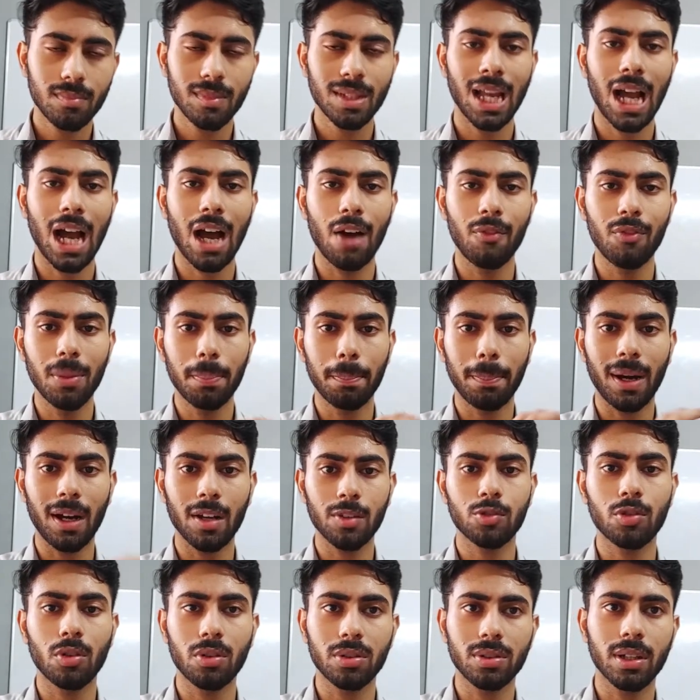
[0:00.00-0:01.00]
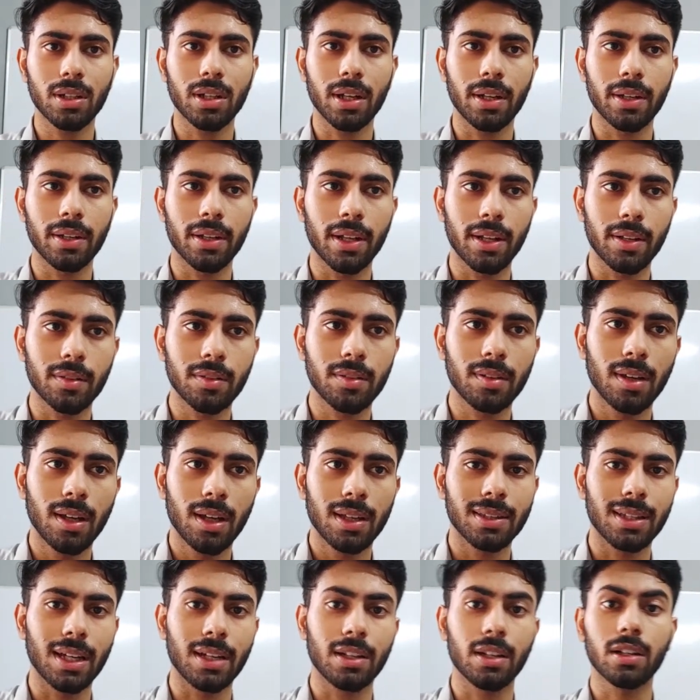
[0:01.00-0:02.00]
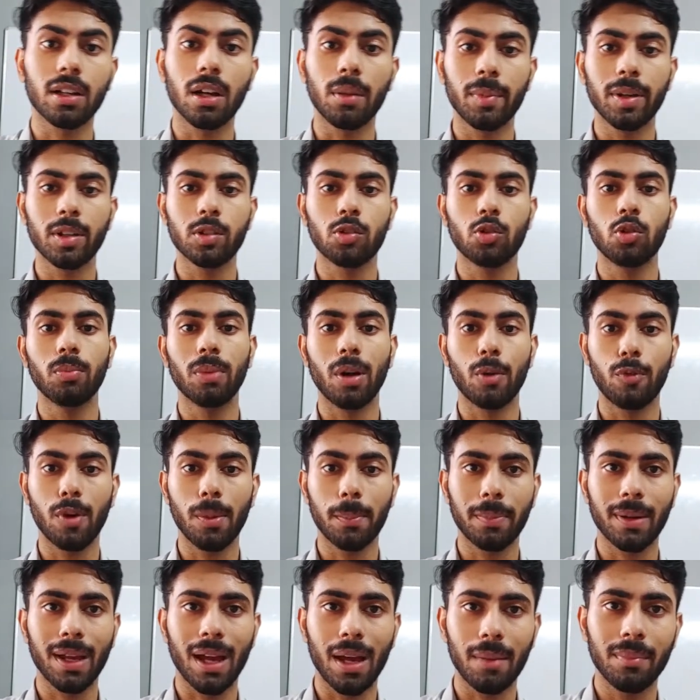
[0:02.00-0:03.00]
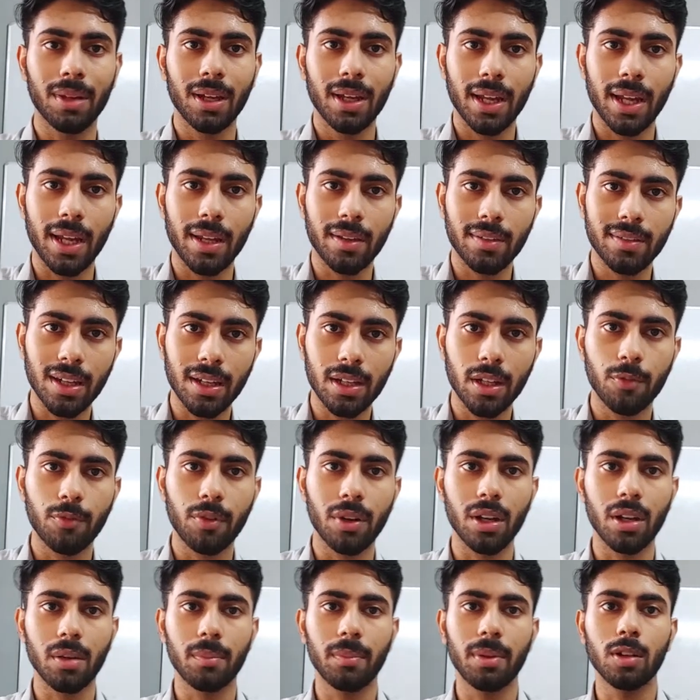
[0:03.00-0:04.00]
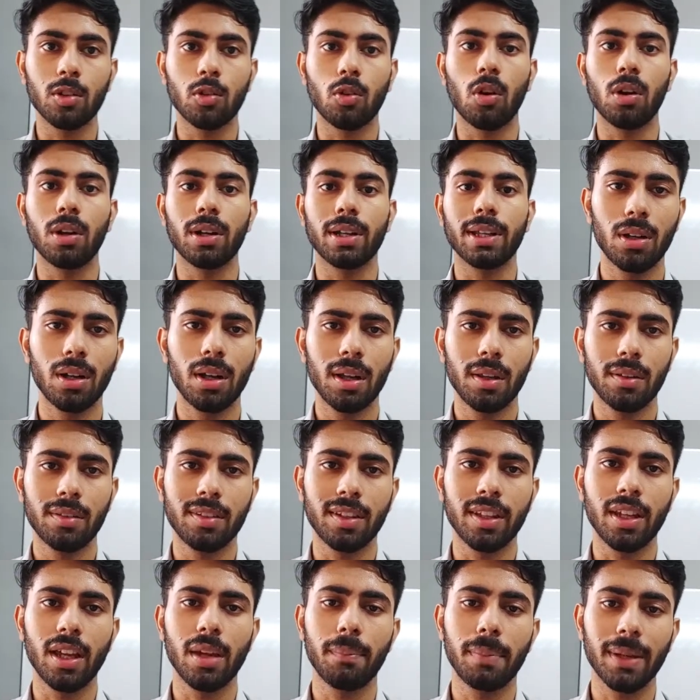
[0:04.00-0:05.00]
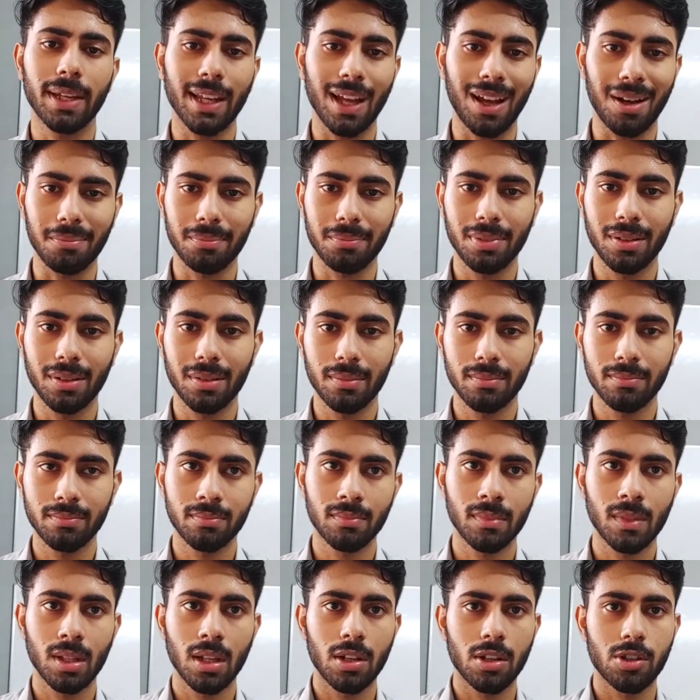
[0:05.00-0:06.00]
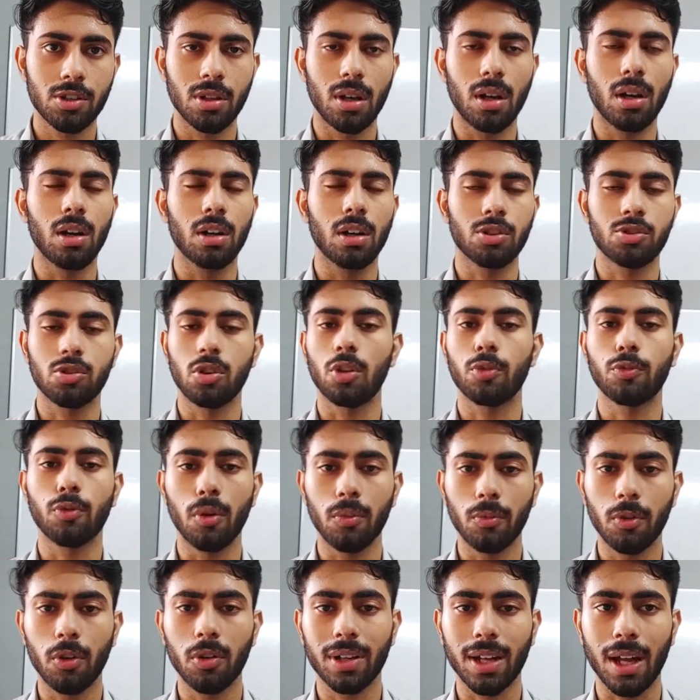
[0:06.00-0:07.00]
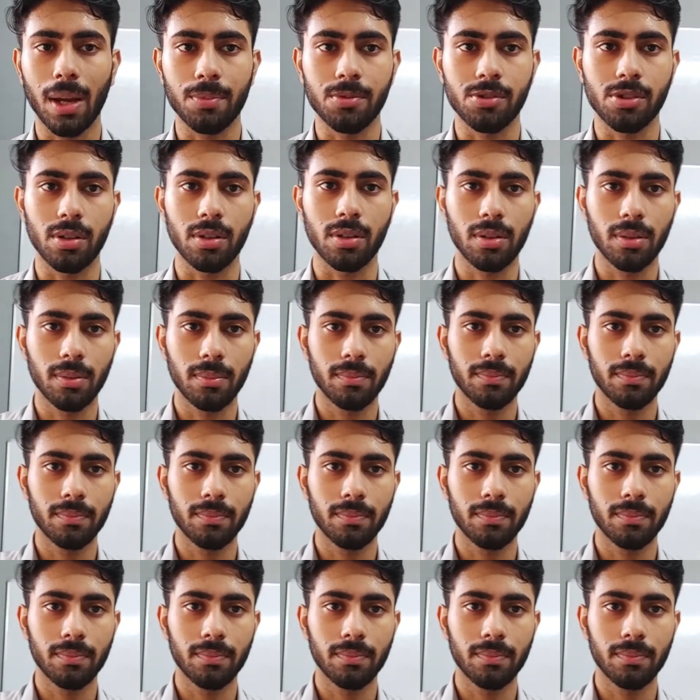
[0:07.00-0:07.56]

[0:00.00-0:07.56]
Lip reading: I will pass on the contents that are coming through my webcam inside a variable called cap, short form for capture.